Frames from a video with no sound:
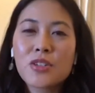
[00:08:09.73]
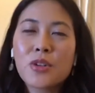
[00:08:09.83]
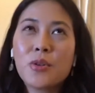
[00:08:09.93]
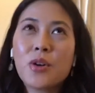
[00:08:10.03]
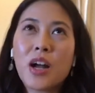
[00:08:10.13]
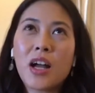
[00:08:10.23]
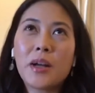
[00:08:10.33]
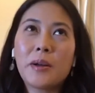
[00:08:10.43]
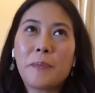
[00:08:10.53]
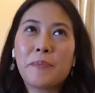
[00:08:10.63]
So
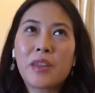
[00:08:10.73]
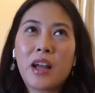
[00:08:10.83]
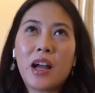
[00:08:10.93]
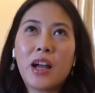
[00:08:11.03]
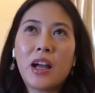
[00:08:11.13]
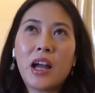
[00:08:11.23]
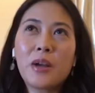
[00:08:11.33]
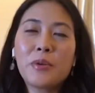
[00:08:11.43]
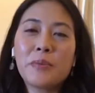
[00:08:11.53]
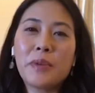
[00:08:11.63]

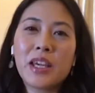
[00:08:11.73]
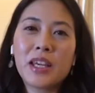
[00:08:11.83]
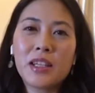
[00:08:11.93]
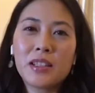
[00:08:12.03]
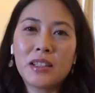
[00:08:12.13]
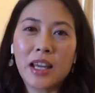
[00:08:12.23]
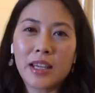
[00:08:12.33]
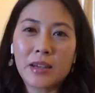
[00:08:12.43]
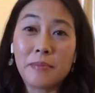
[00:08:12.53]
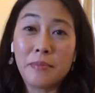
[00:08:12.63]
I would make it
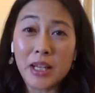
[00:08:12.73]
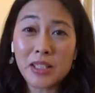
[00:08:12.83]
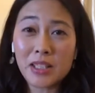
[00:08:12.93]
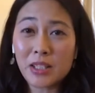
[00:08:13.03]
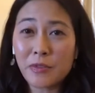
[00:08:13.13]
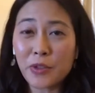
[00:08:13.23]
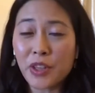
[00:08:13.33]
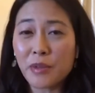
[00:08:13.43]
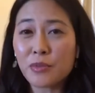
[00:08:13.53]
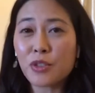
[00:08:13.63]
like a must for
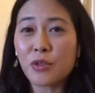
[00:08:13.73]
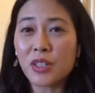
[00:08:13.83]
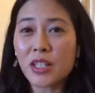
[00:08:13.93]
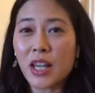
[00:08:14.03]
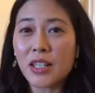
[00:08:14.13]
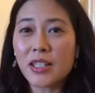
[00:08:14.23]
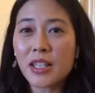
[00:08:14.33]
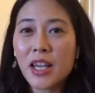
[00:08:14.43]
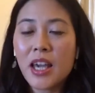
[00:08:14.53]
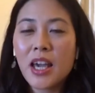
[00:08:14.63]
them to attend.
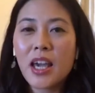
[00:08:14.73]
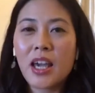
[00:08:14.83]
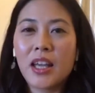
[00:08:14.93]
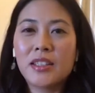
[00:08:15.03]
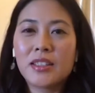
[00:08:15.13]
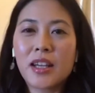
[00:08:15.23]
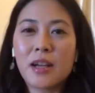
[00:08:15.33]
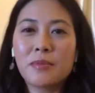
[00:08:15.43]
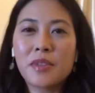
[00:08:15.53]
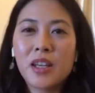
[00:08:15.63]
And
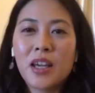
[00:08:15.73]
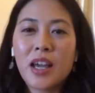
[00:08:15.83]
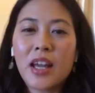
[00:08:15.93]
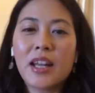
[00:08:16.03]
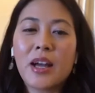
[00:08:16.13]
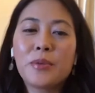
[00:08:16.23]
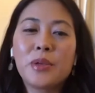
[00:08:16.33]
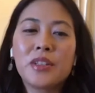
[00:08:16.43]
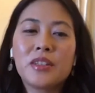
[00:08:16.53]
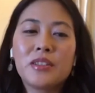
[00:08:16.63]
I
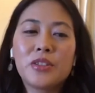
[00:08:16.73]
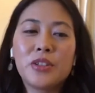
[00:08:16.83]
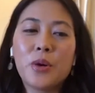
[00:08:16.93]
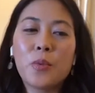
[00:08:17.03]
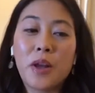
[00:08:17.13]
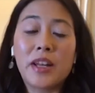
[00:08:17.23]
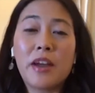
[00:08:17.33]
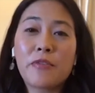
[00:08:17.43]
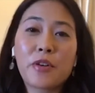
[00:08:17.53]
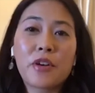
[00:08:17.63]
would,
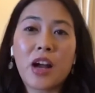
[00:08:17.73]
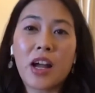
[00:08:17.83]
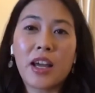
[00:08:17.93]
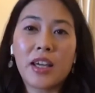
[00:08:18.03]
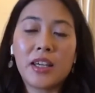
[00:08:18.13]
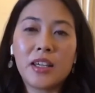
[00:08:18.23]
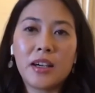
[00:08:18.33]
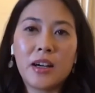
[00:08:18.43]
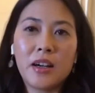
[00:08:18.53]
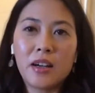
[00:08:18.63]
whenever
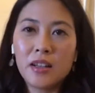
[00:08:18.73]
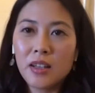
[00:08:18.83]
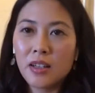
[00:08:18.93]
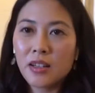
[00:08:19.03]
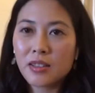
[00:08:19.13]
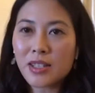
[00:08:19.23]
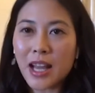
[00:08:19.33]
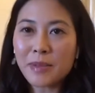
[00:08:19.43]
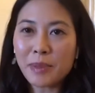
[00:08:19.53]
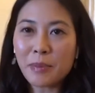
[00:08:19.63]
I
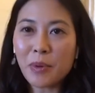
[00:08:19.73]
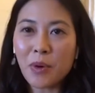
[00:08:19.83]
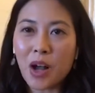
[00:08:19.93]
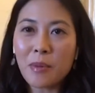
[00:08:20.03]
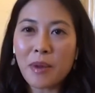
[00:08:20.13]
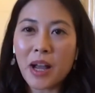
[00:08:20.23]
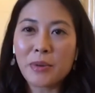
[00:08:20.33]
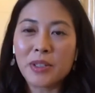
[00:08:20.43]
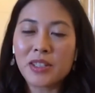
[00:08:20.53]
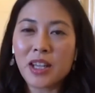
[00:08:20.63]
sign people up, I
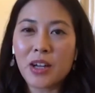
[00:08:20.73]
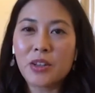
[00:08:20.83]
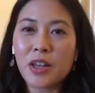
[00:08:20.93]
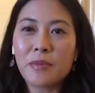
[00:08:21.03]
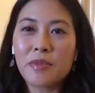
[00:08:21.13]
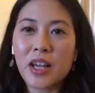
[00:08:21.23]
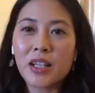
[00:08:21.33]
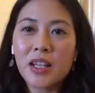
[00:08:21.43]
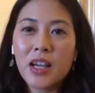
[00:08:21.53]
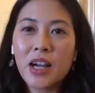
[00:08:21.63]
would tell them that,